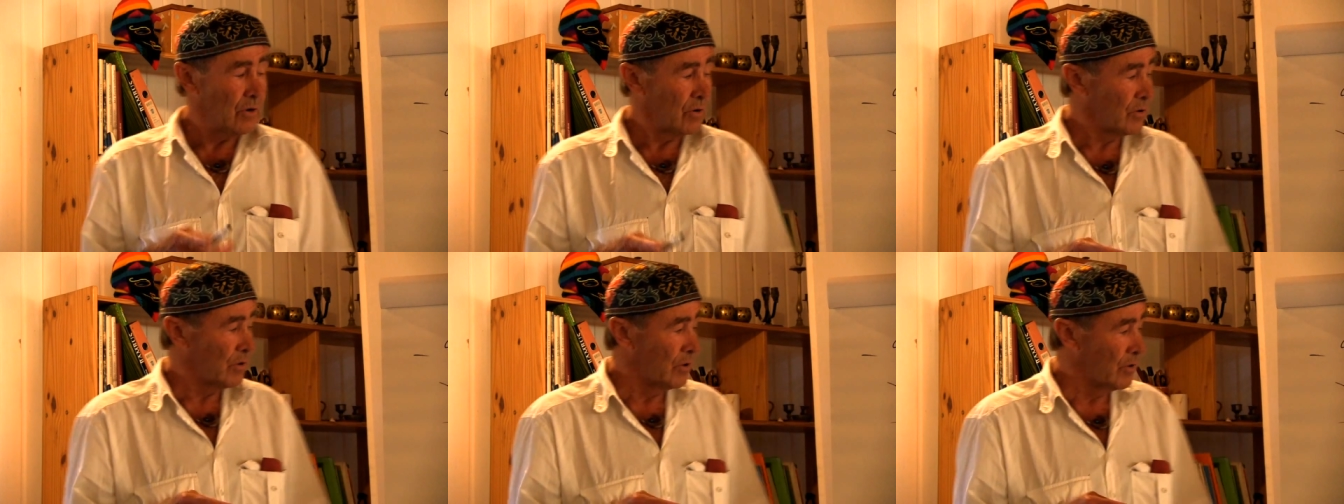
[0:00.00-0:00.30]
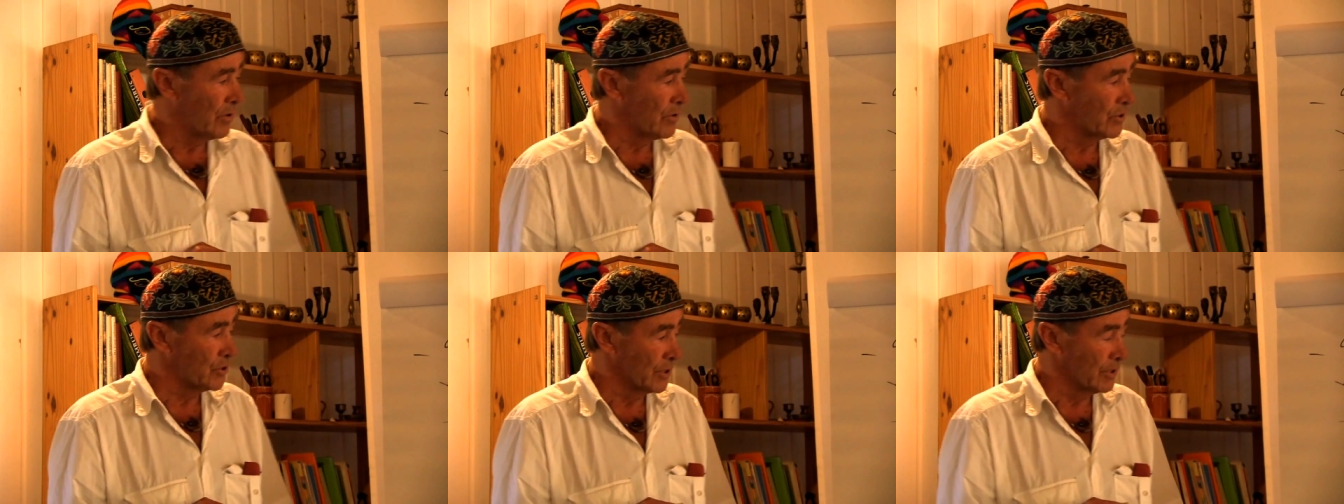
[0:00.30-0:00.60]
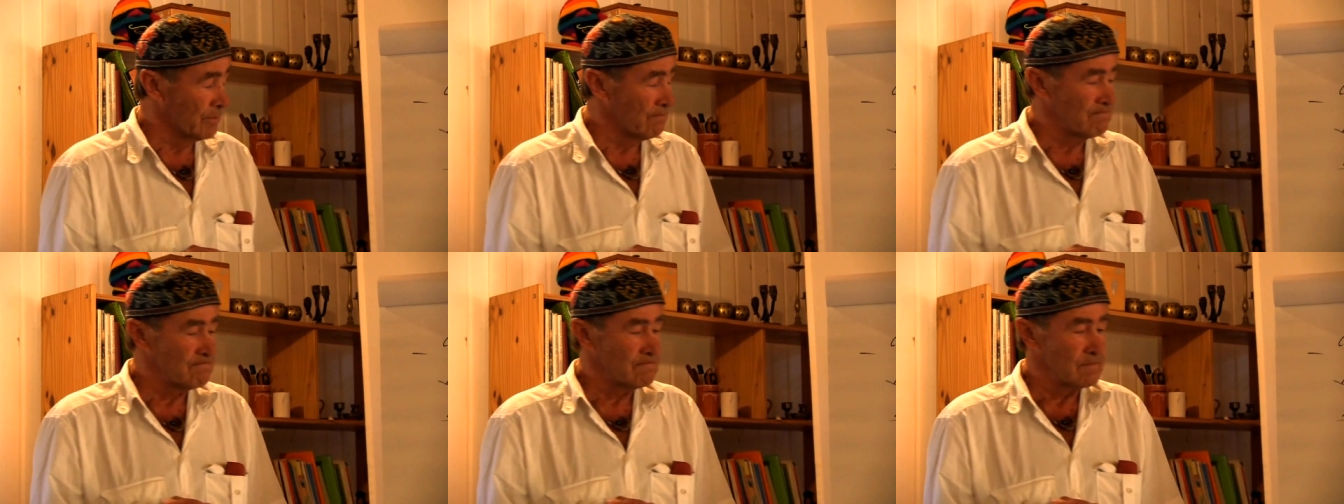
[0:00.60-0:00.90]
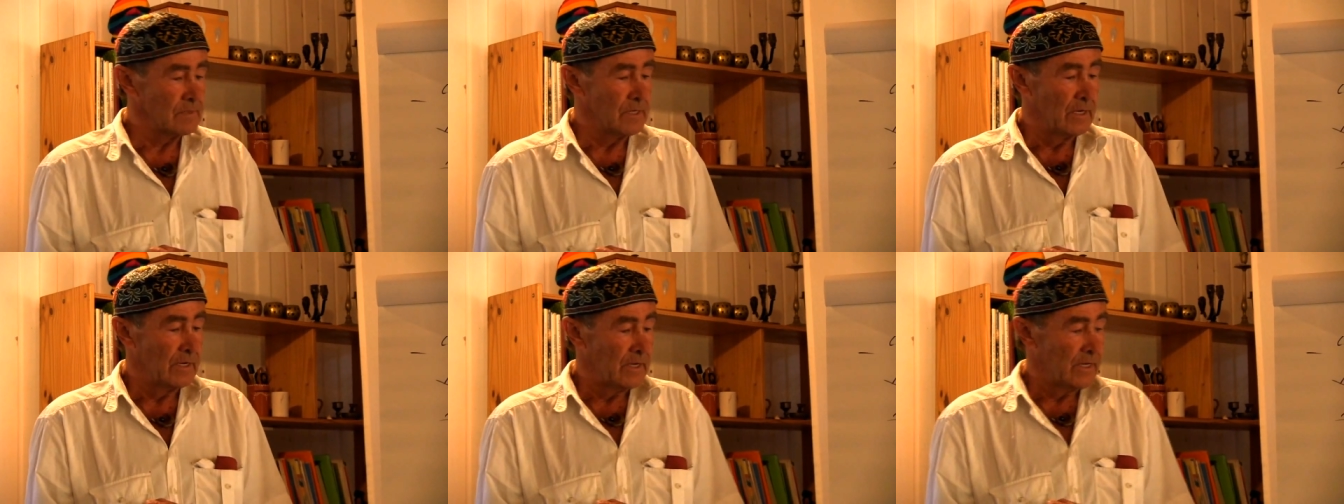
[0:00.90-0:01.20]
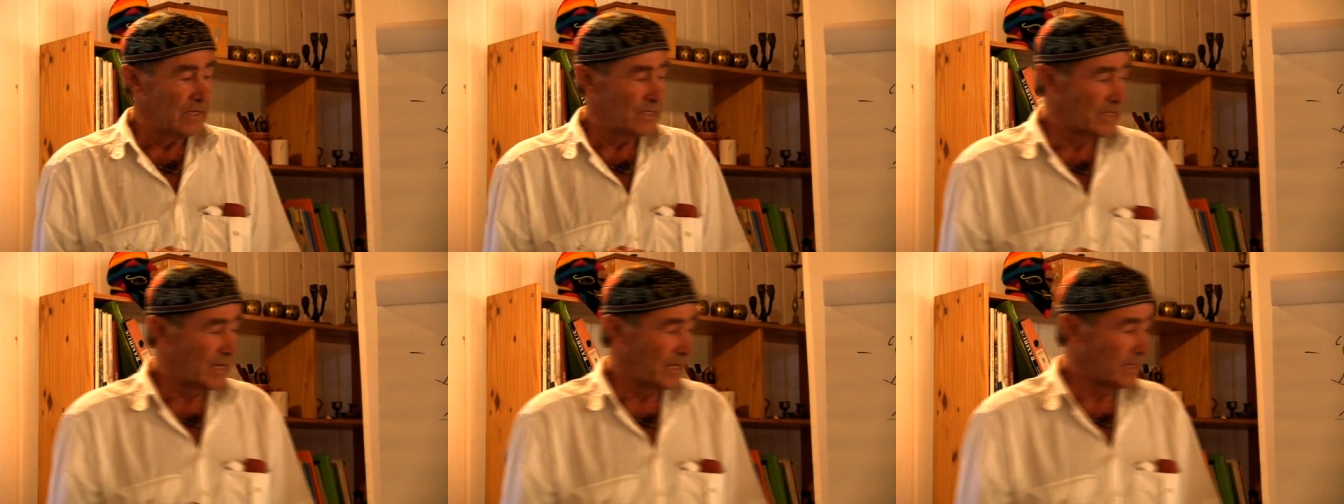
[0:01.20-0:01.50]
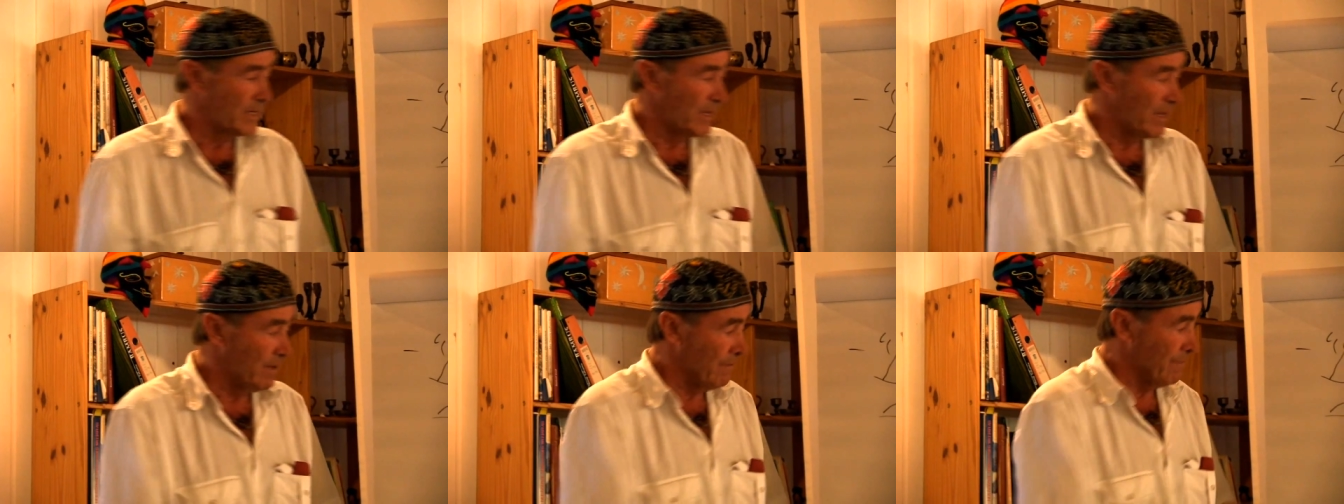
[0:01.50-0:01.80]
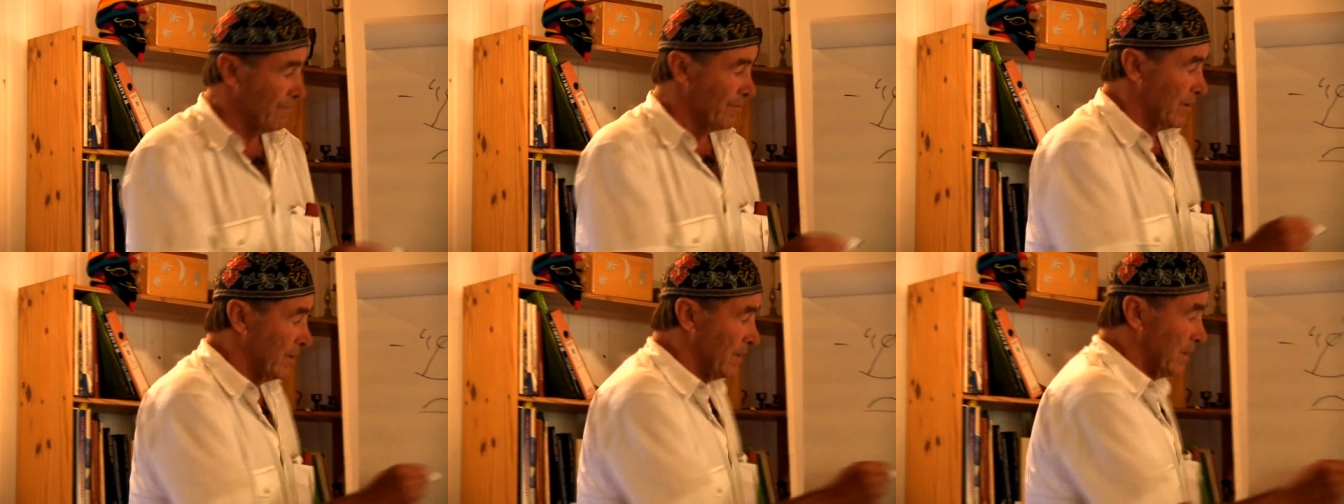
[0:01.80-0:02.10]
conclusion that
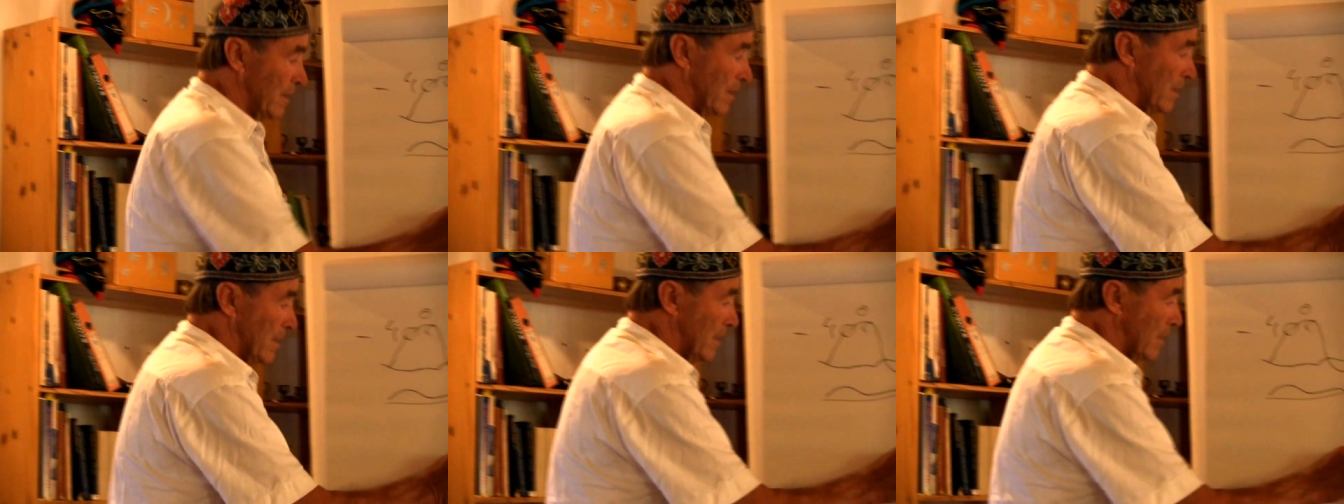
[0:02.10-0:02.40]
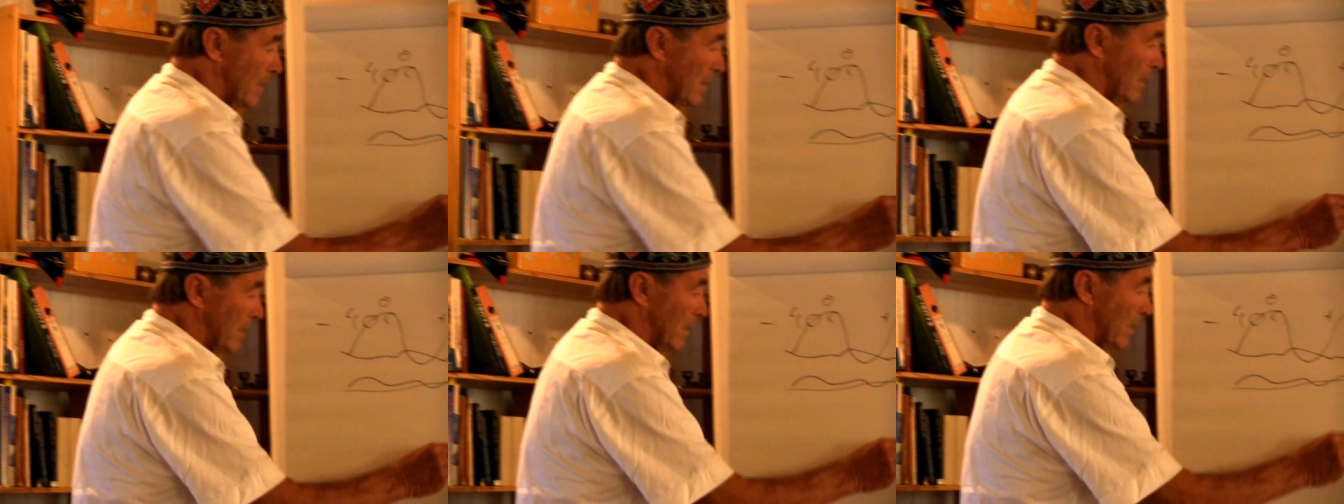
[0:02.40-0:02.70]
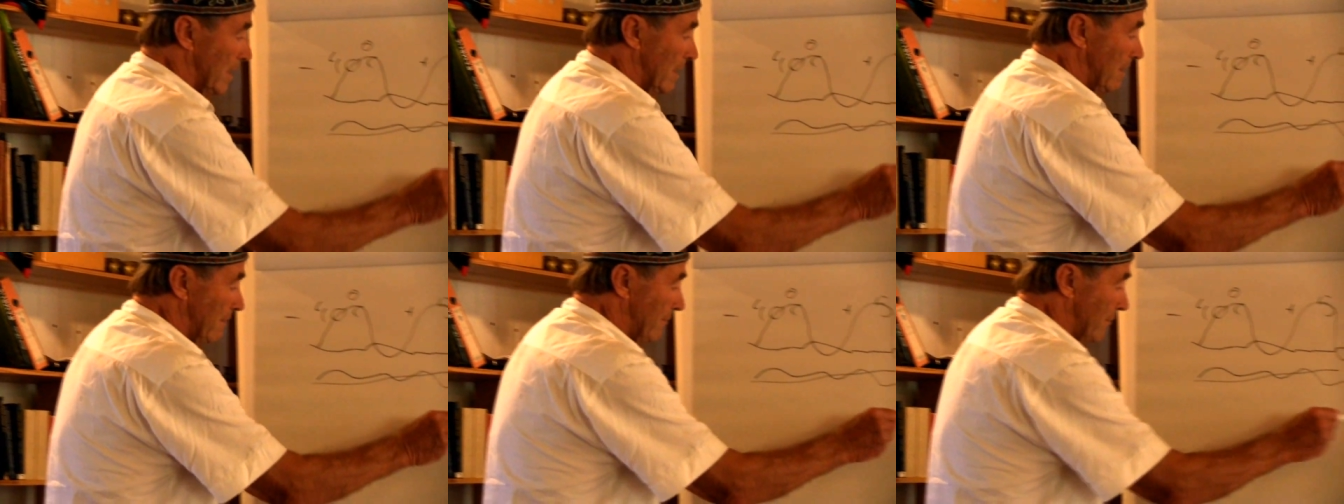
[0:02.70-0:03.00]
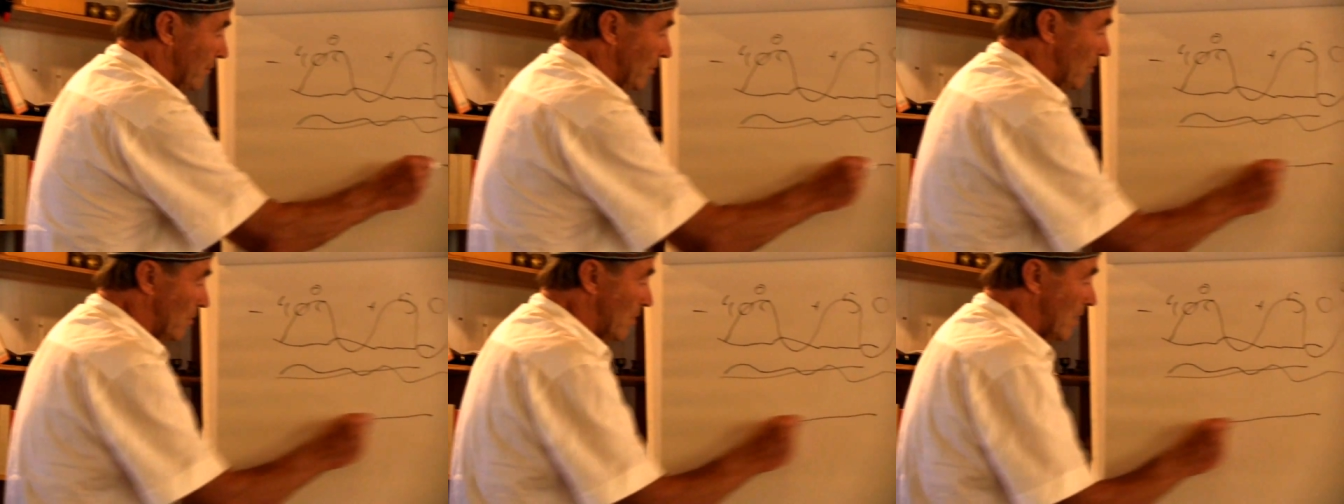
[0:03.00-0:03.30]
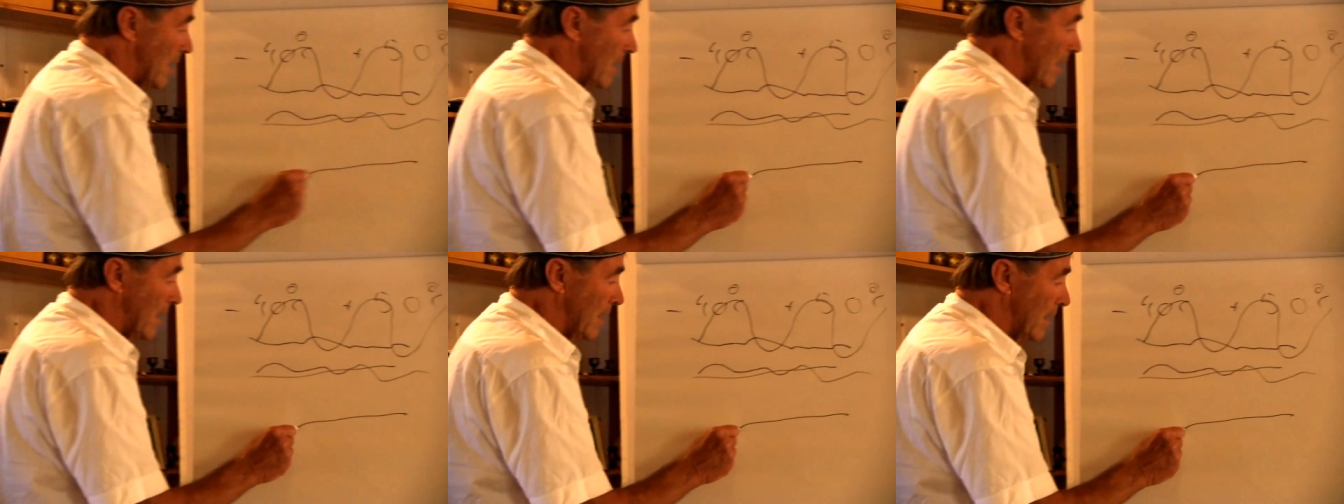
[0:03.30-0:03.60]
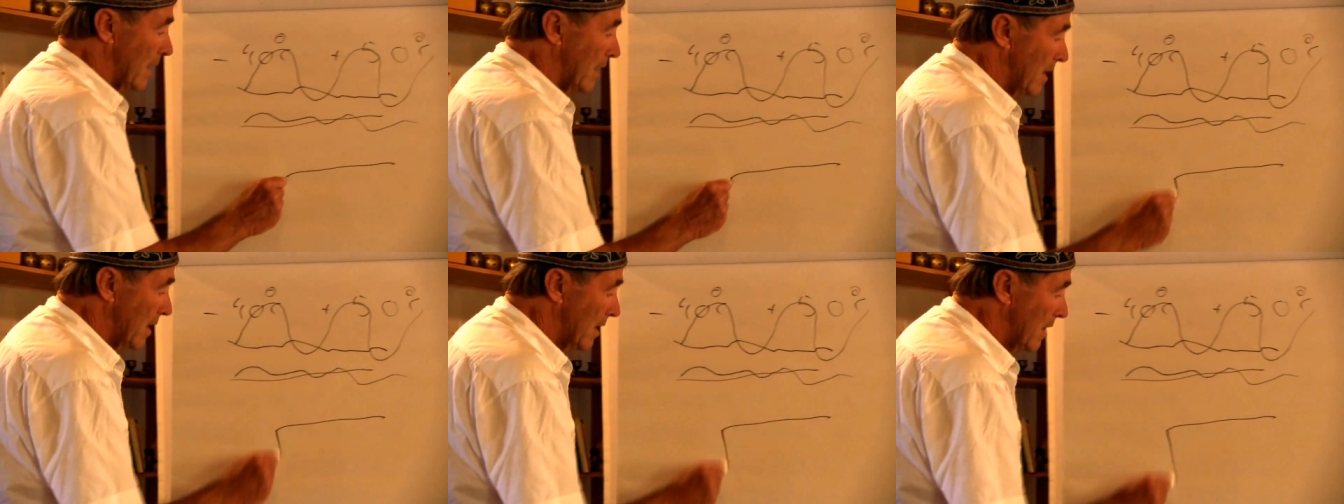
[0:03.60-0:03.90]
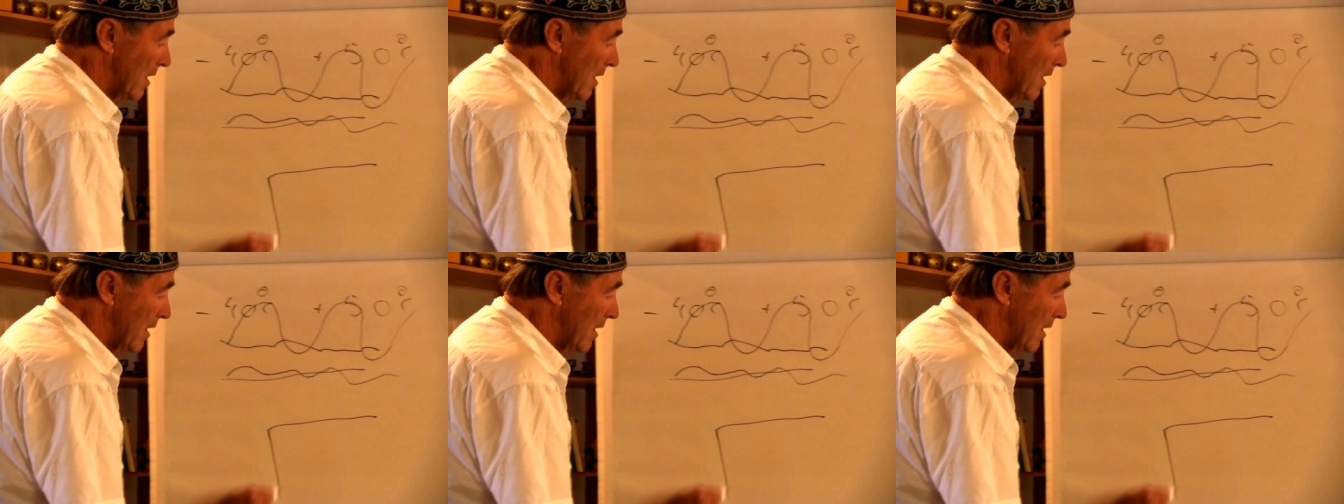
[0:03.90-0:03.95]
if you are,